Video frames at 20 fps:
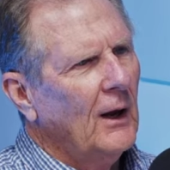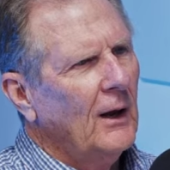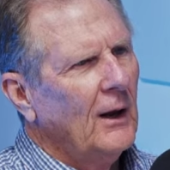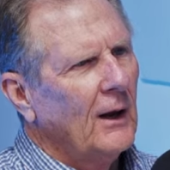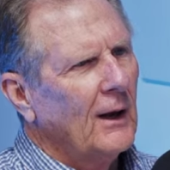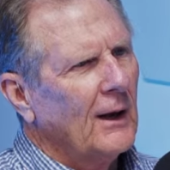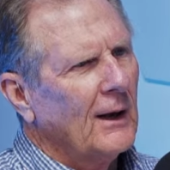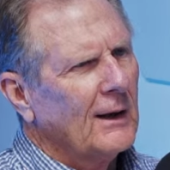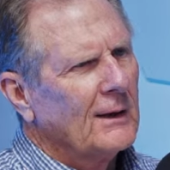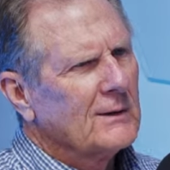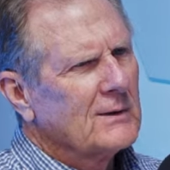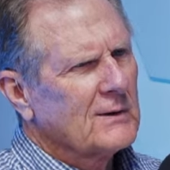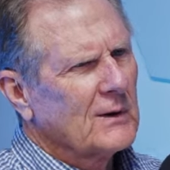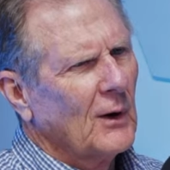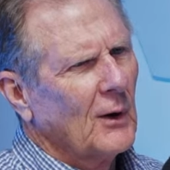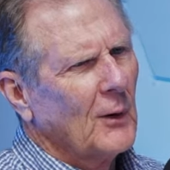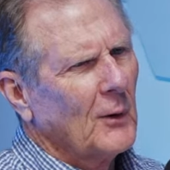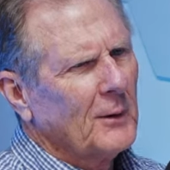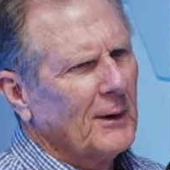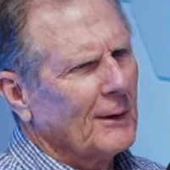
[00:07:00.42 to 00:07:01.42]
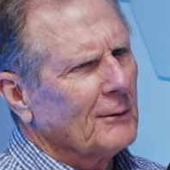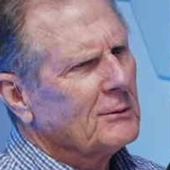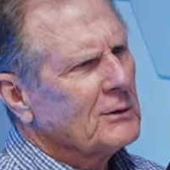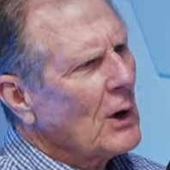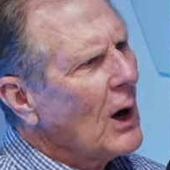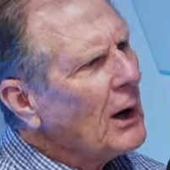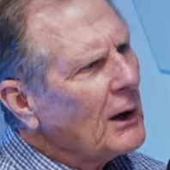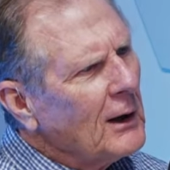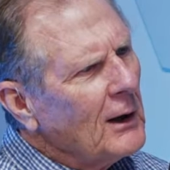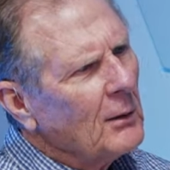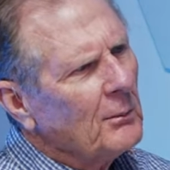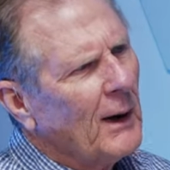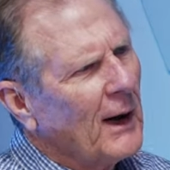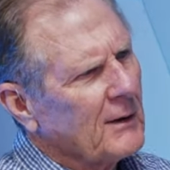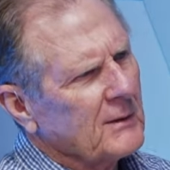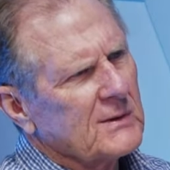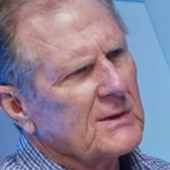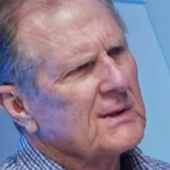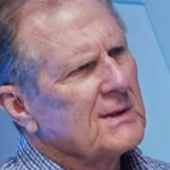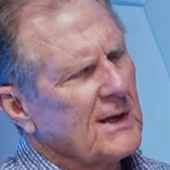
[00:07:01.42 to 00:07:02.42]
And so, you know, talking
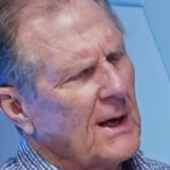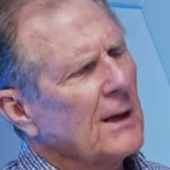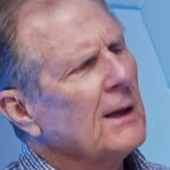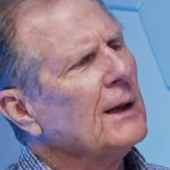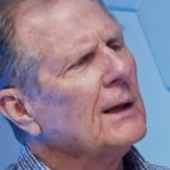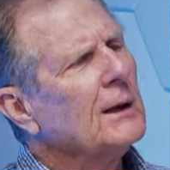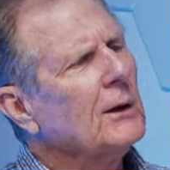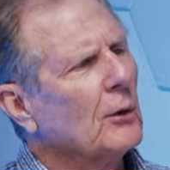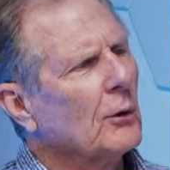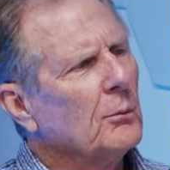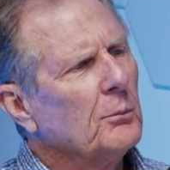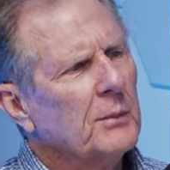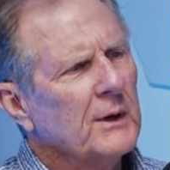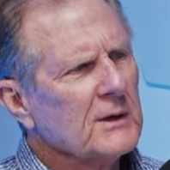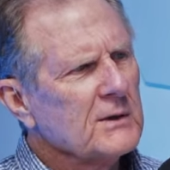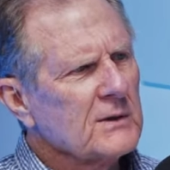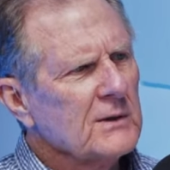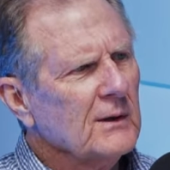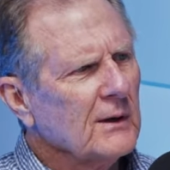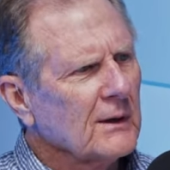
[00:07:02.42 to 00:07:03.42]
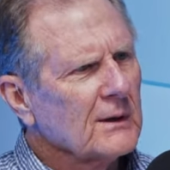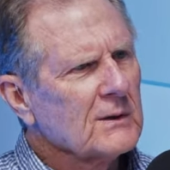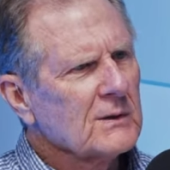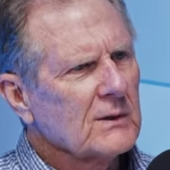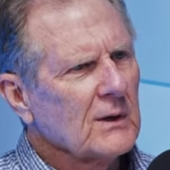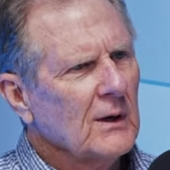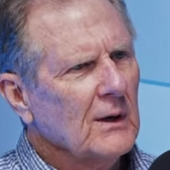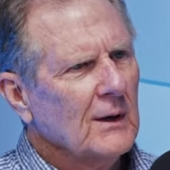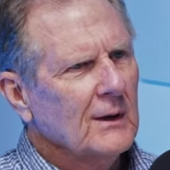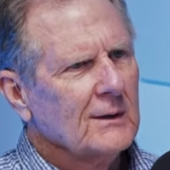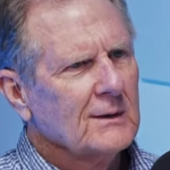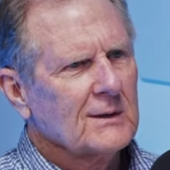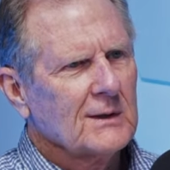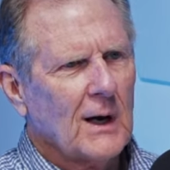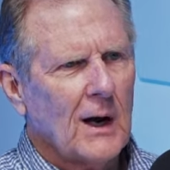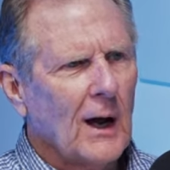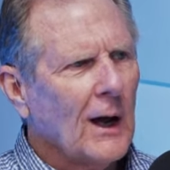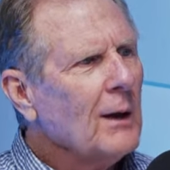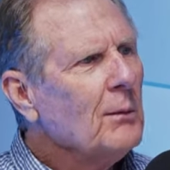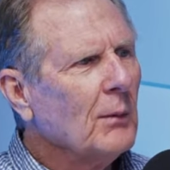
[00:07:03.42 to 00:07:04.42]
about selling your business,
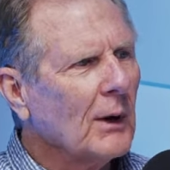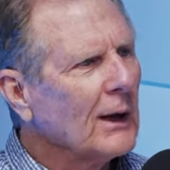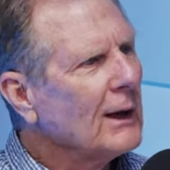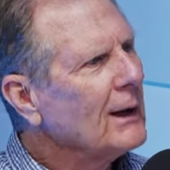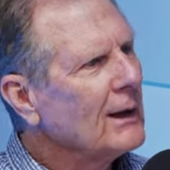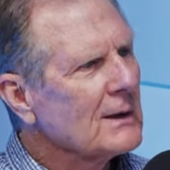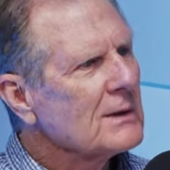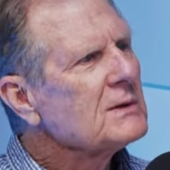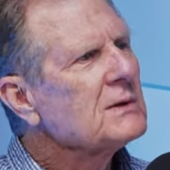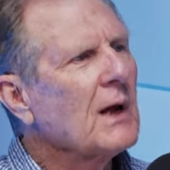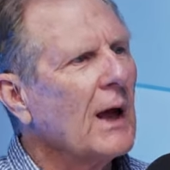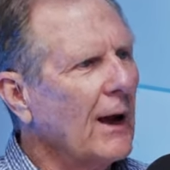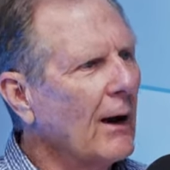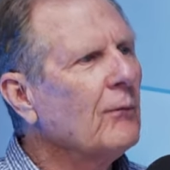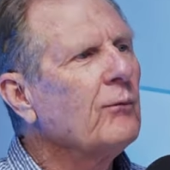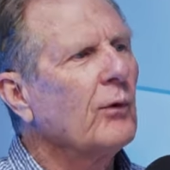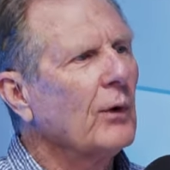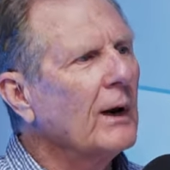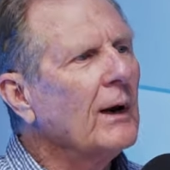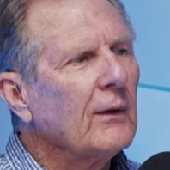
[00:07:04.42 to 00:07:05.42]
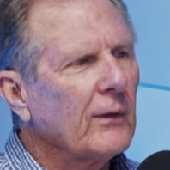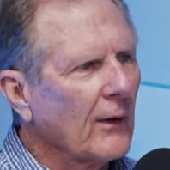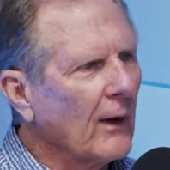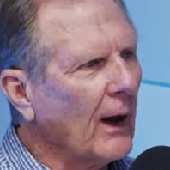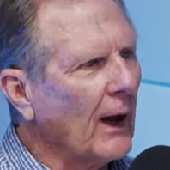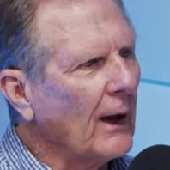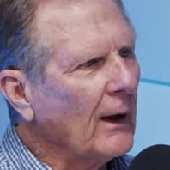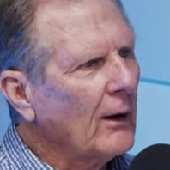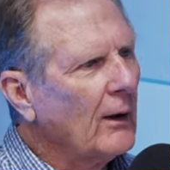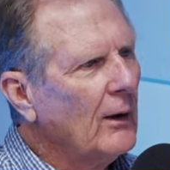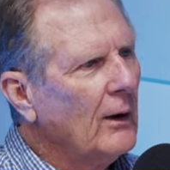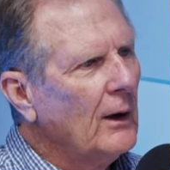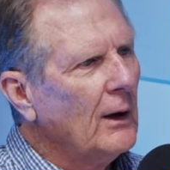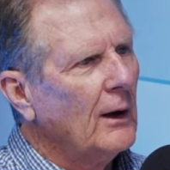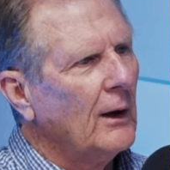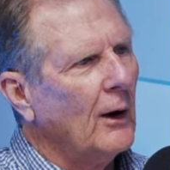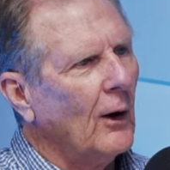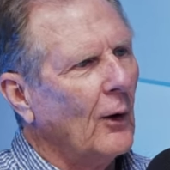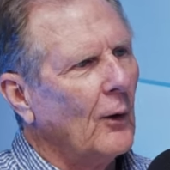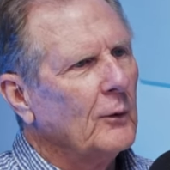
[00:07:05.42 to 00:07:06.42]
timing is everything.
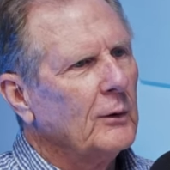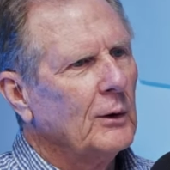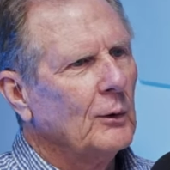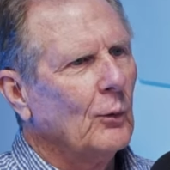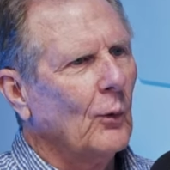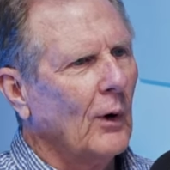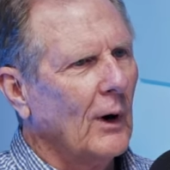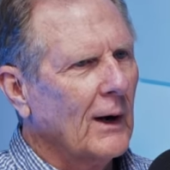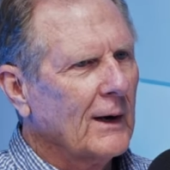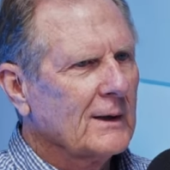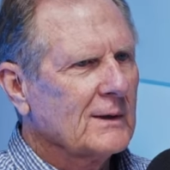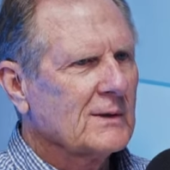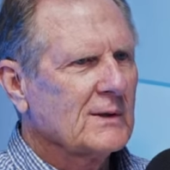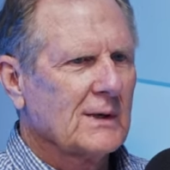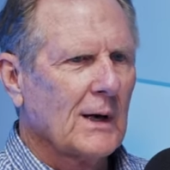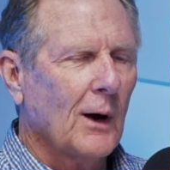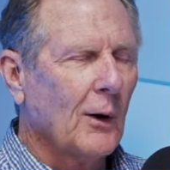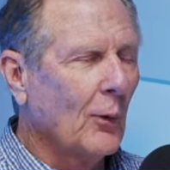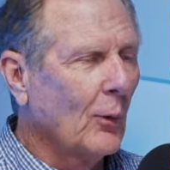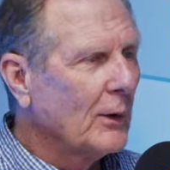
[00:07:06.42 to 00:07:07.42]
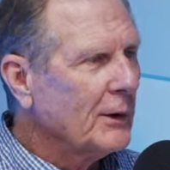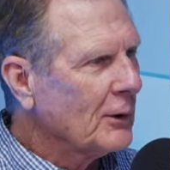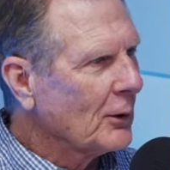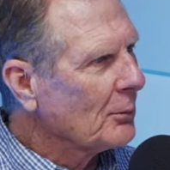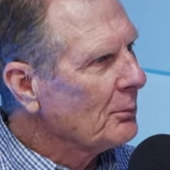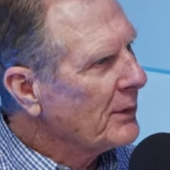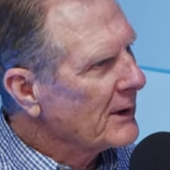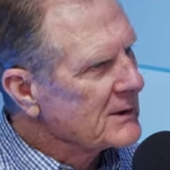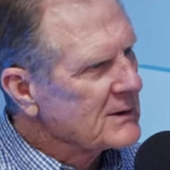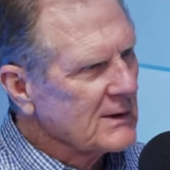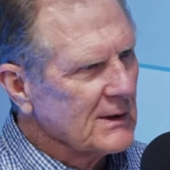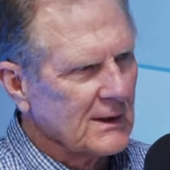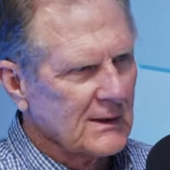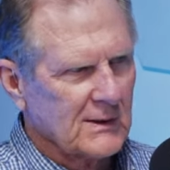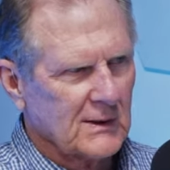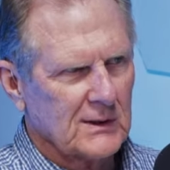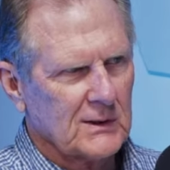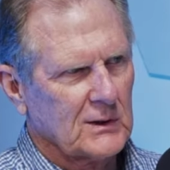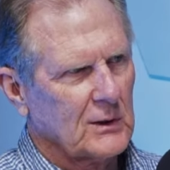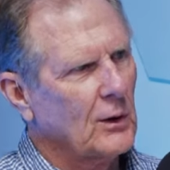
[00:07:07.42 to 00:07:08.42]
You know, you want to sell when your business
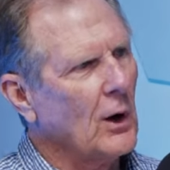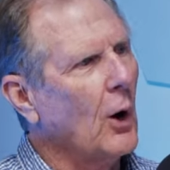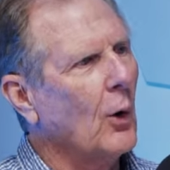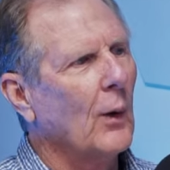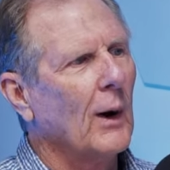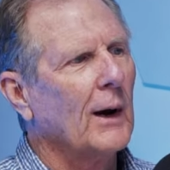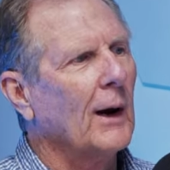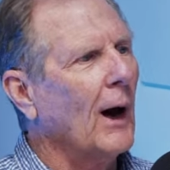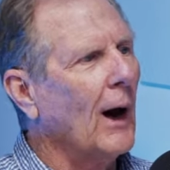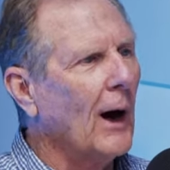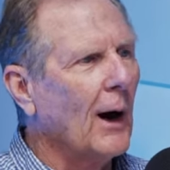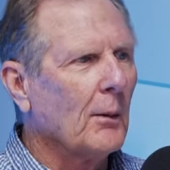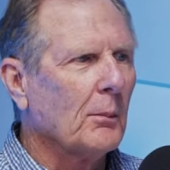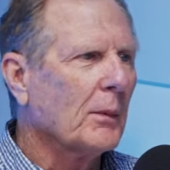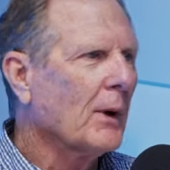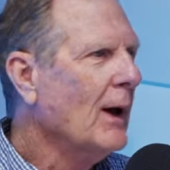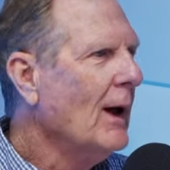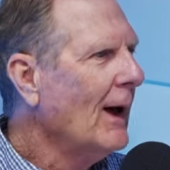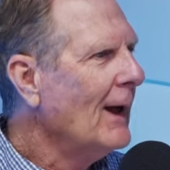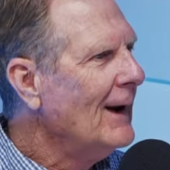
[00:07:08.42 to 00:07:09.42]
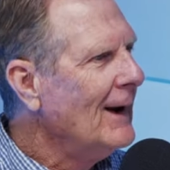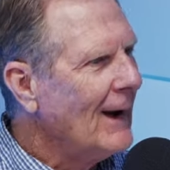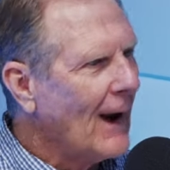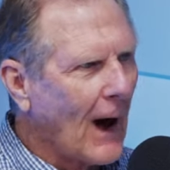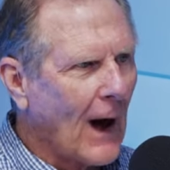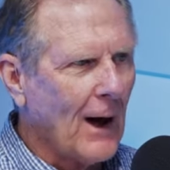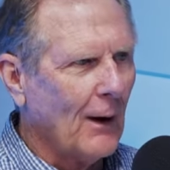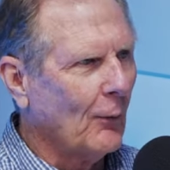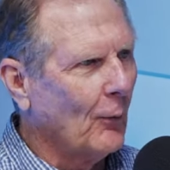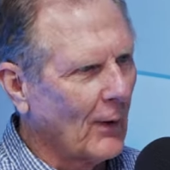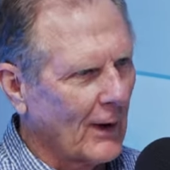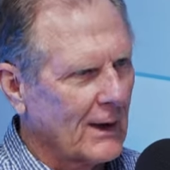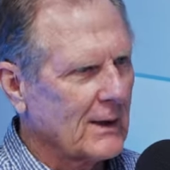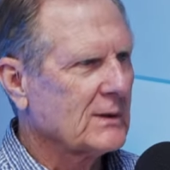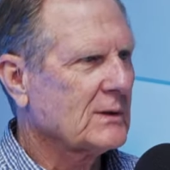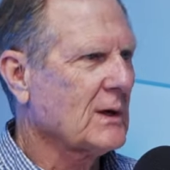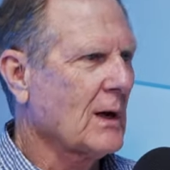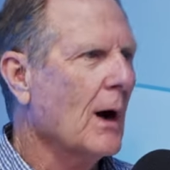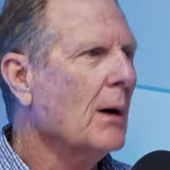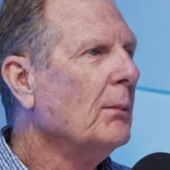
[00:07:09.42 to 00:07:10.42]
is going up, not when
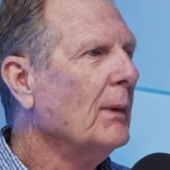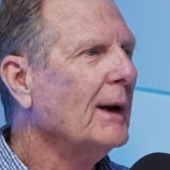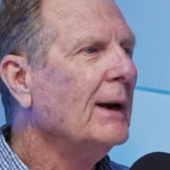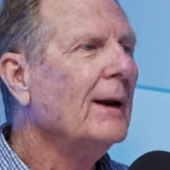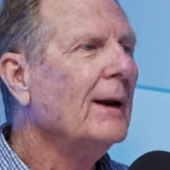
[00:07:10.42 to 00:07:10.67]
it's coming